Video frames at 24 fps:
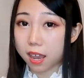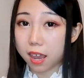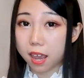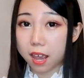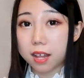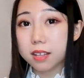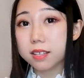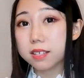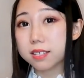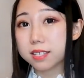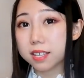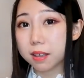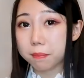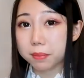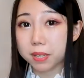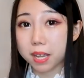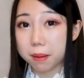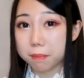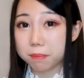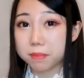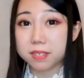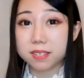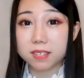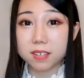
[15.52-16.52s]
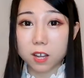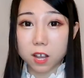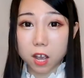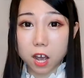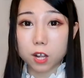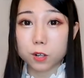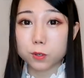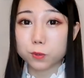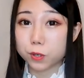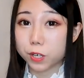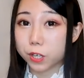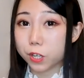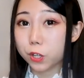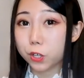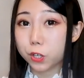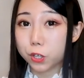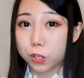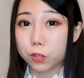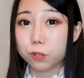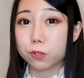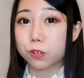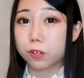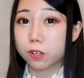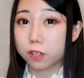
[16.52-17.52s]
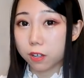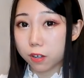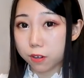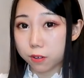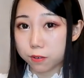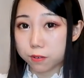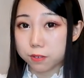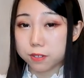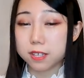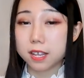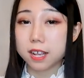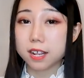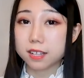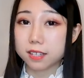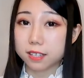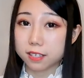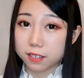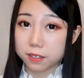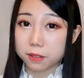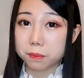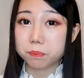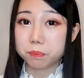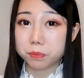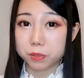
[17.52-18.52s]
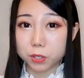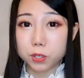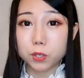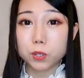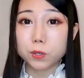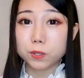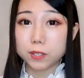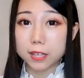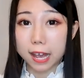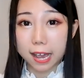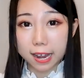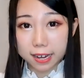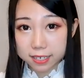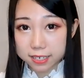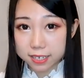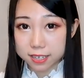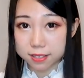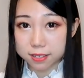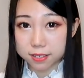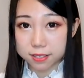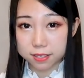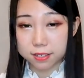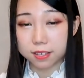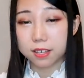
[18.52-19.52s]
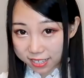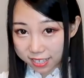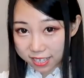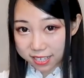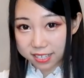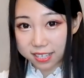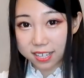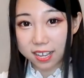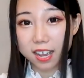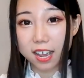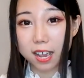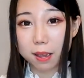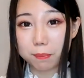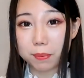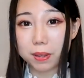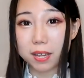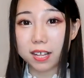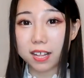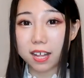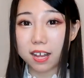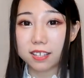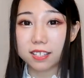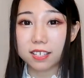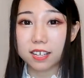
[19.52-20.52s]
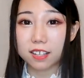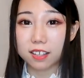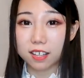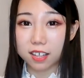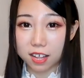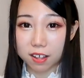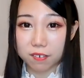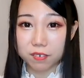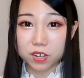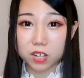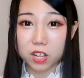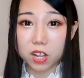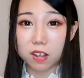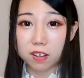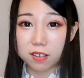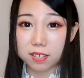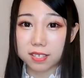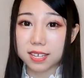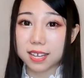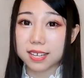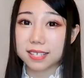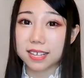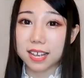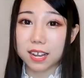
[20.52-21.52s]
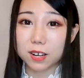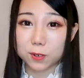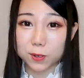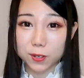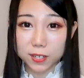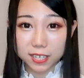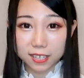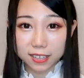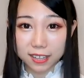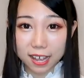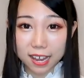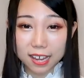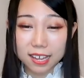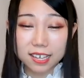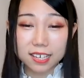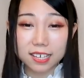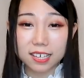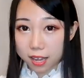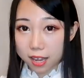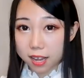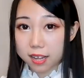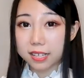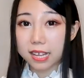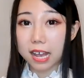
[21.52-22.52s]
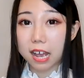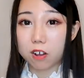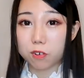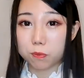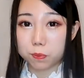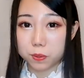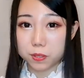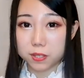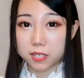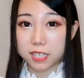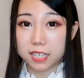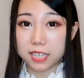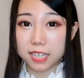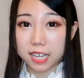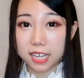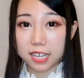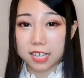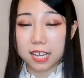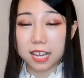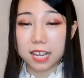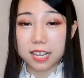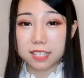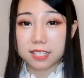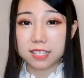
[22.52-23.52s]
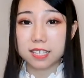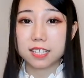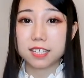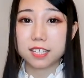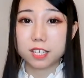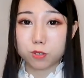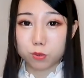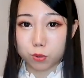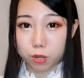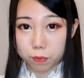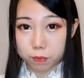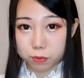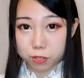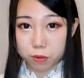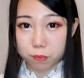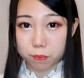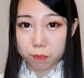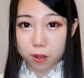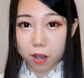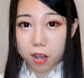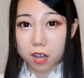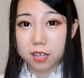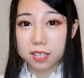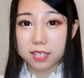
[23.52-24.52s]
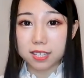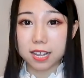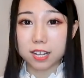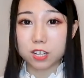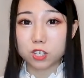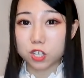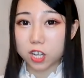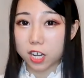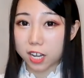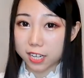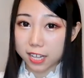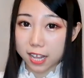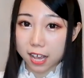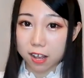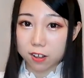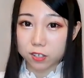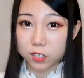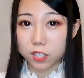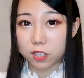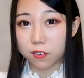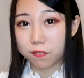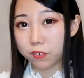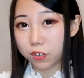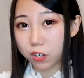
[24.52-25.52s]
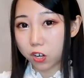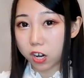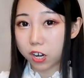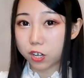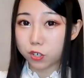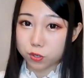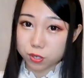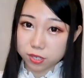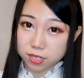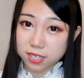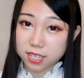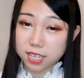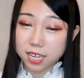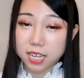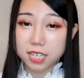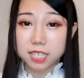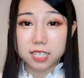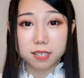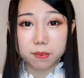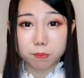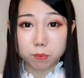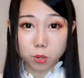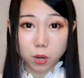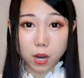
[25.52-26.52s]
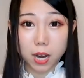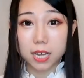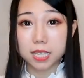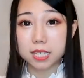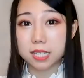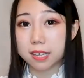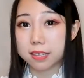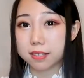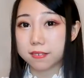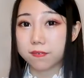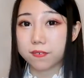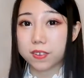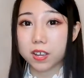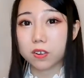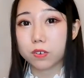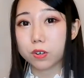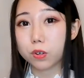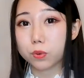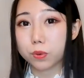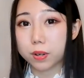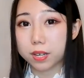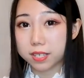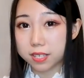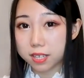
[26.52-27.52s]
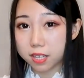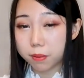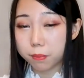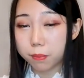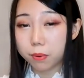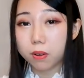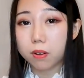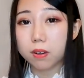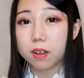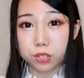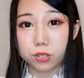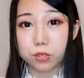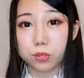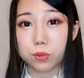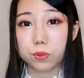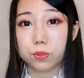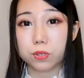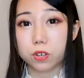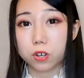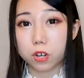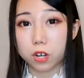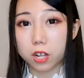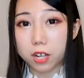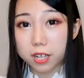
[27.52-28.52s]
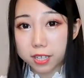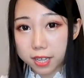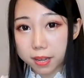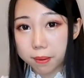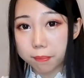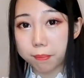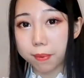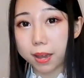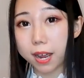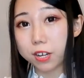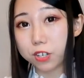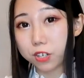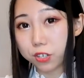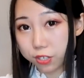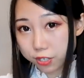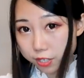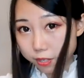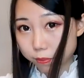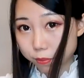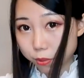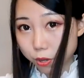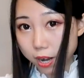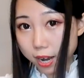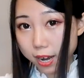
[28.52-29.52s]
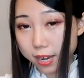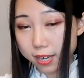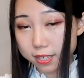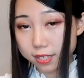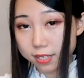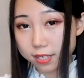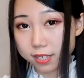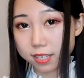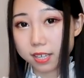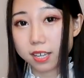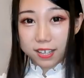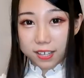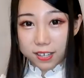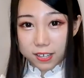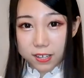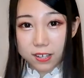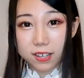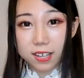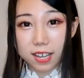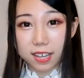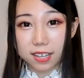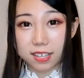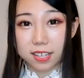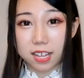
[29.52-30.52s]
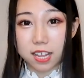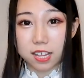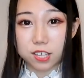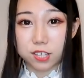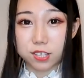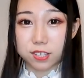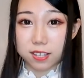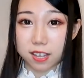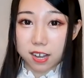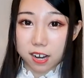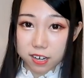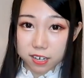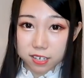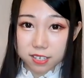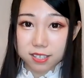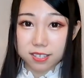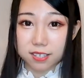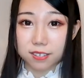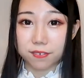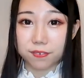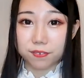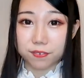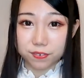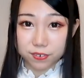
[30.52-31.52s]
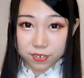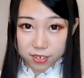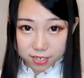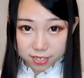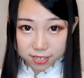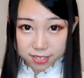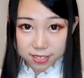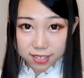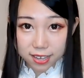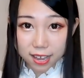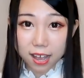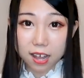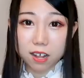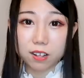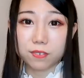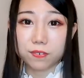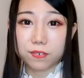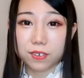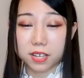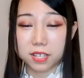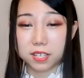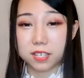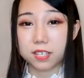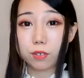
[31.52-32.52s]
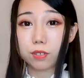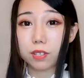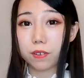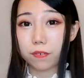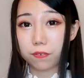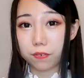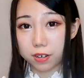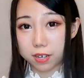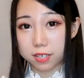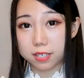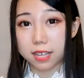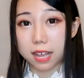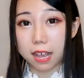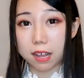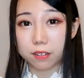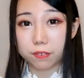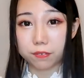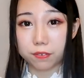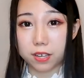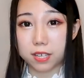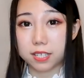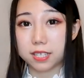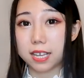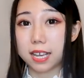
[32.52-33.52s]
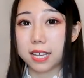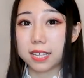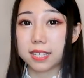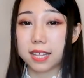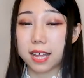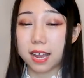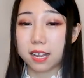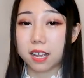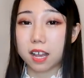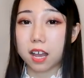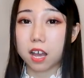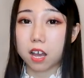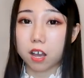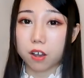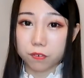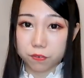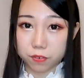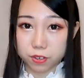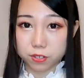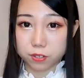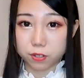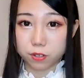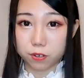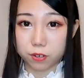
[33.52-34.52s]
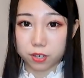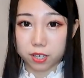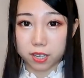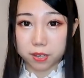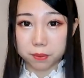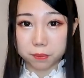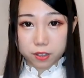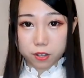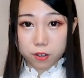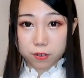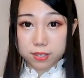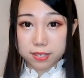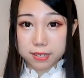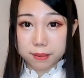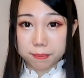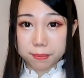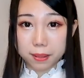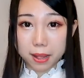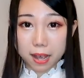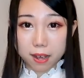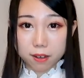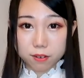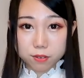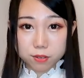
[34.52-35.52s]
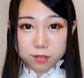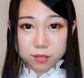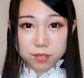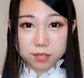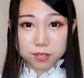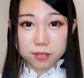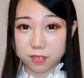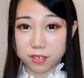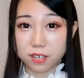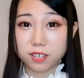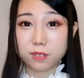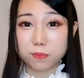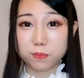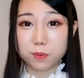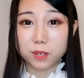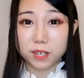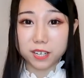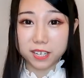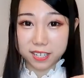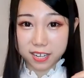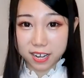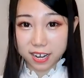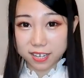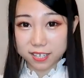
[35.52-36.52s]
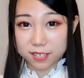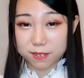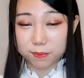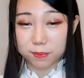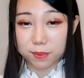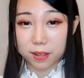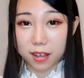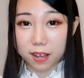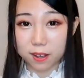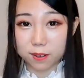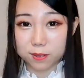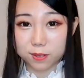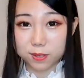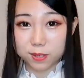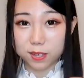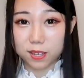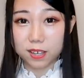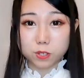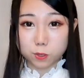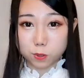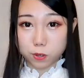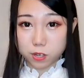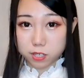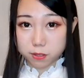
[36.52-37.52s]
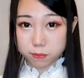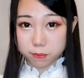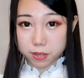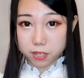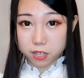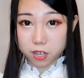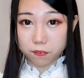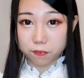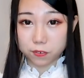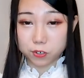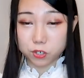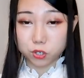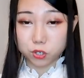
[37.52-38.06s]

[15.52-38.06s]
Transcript: and sometimes they got really cute clothes and cute items. This time, I picked up a lot of clothes that I really like and I'll put the link in the description box and check it out if you're interested. The price is very reasonable, so the quality matches the price. Okay, let's start the first outfit. So the first outfit is like office looking. Look at the blouse. It's pretty nice blouse. So it's made of